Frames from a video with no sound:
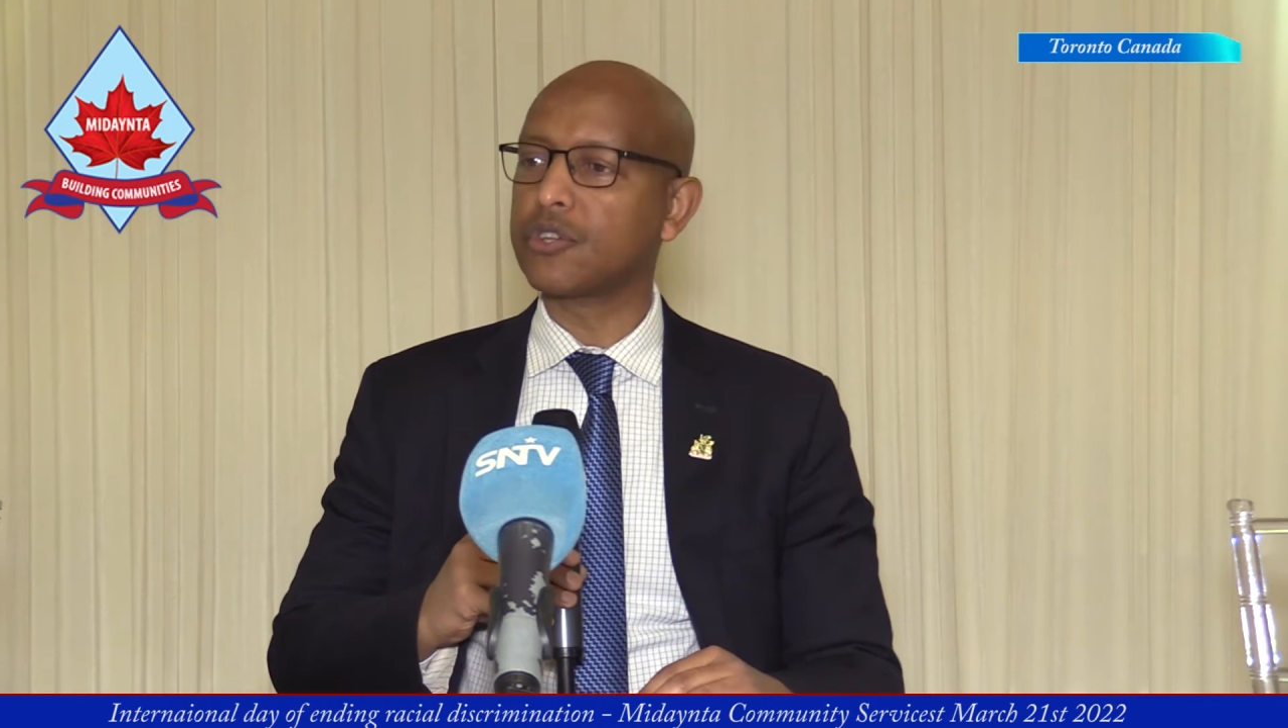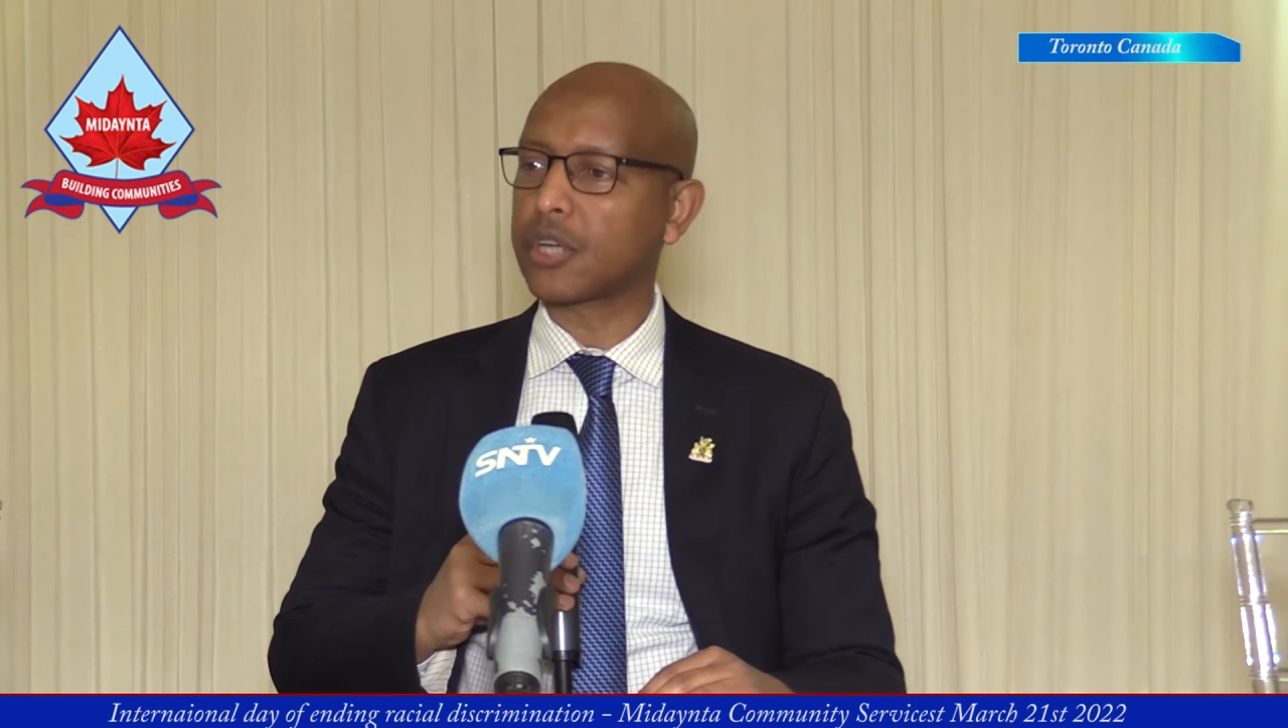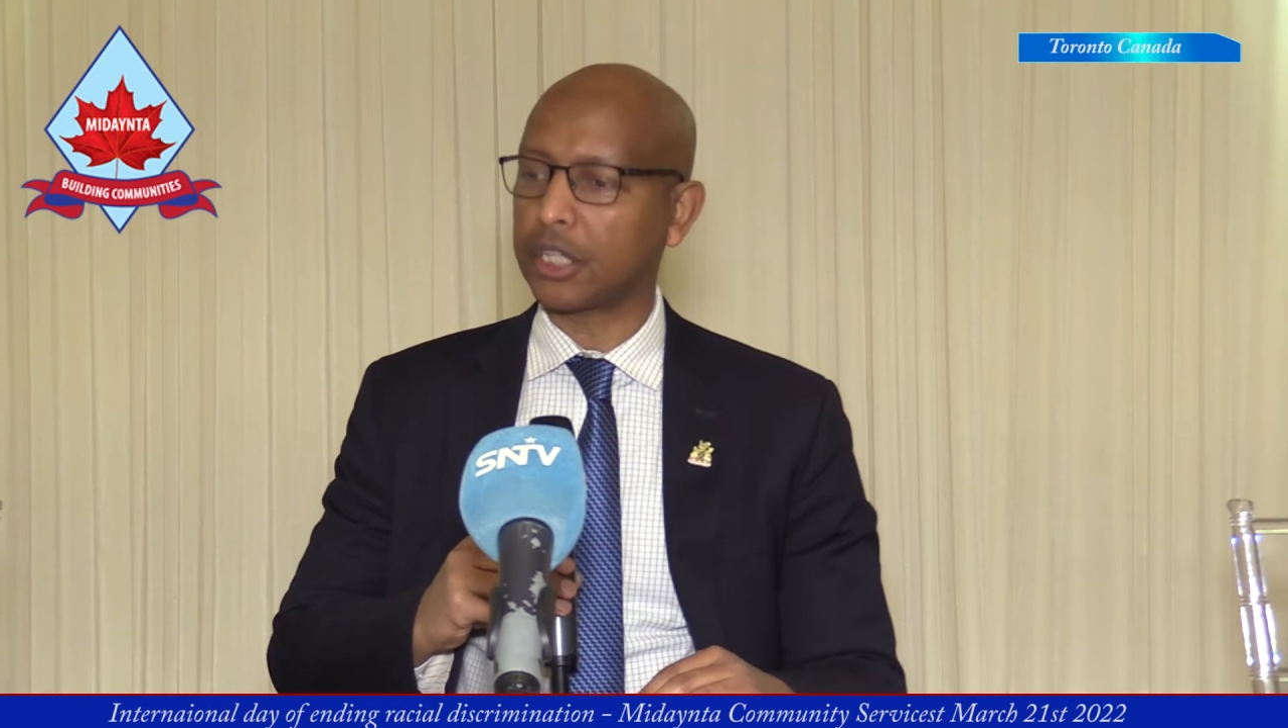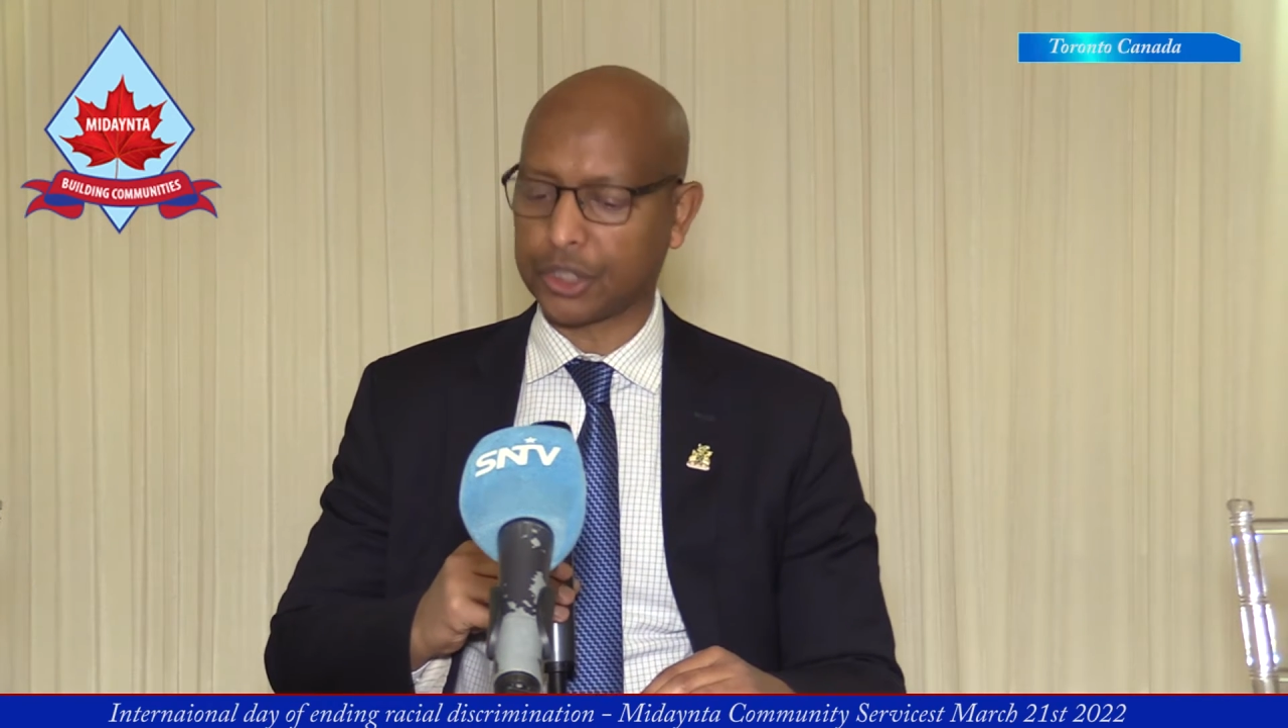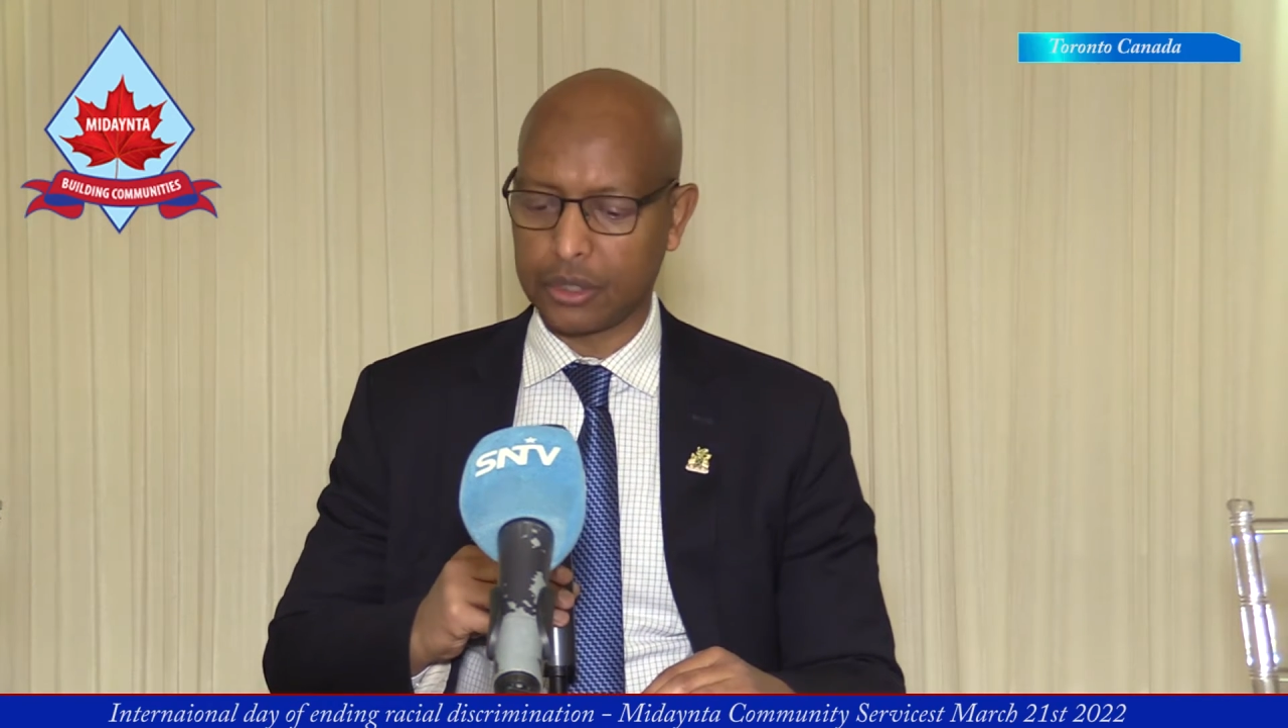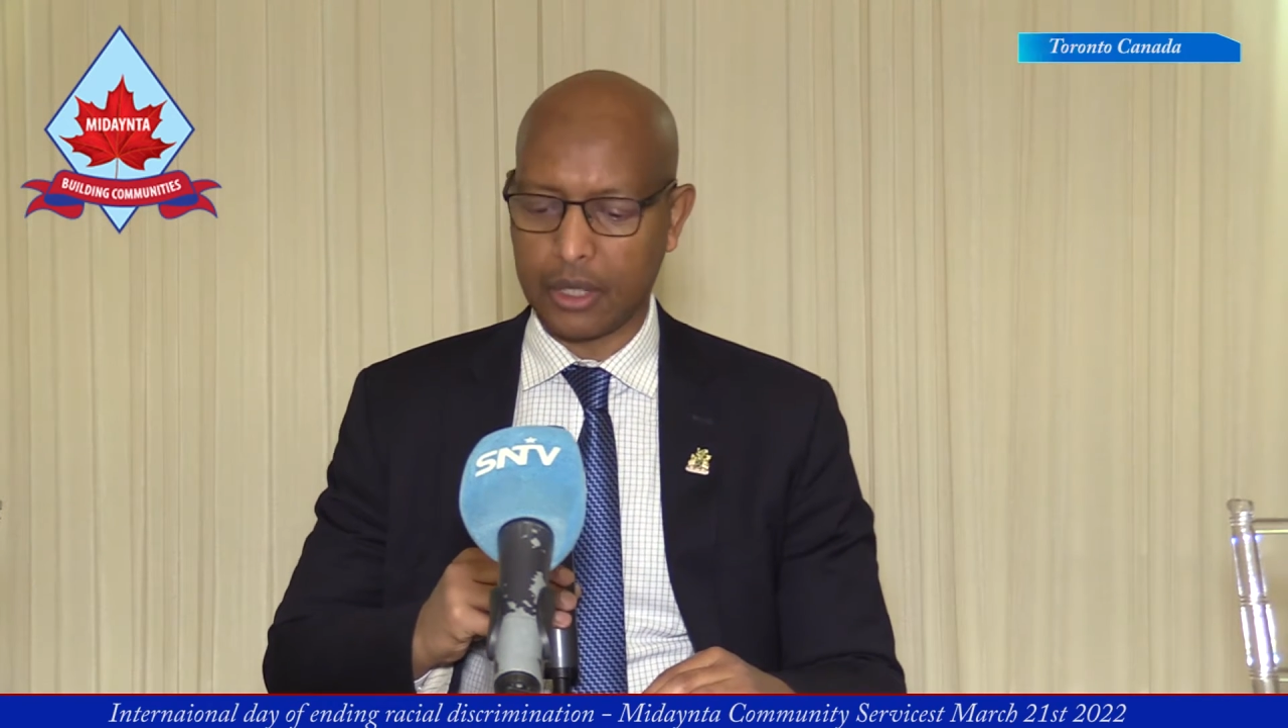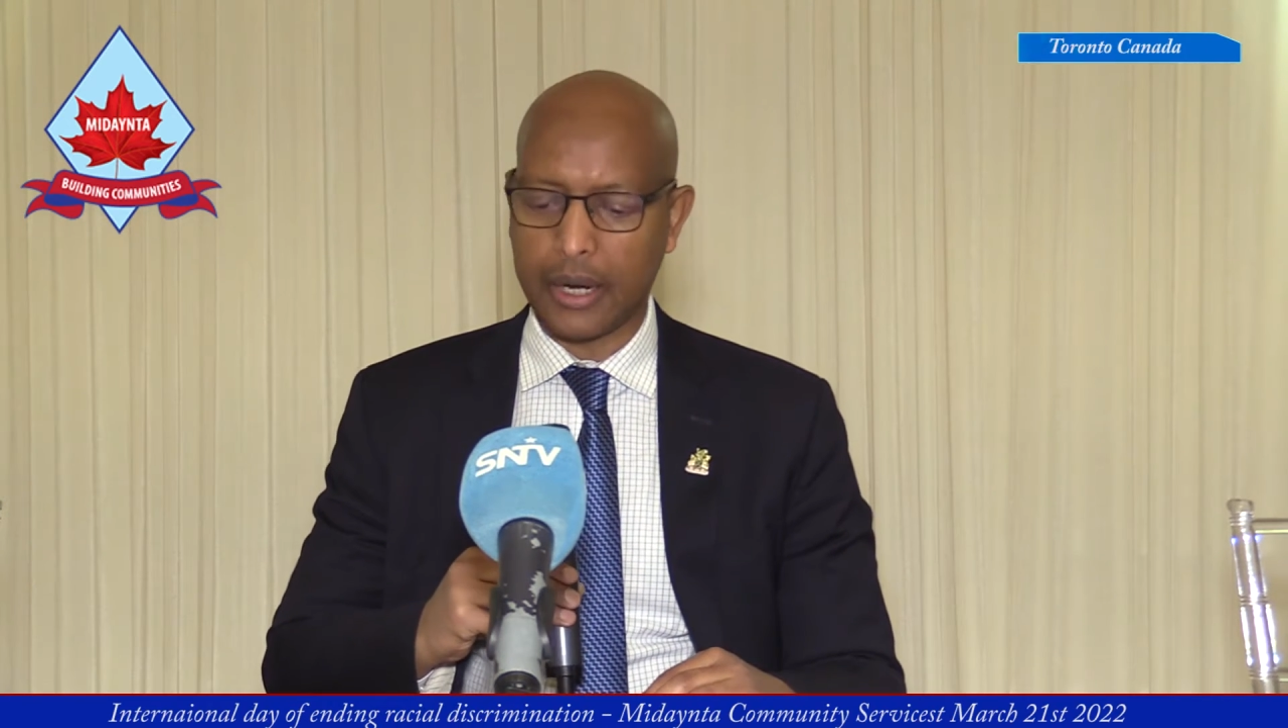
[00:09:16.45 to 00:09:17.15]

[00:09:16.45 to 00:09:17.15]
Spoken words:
discussion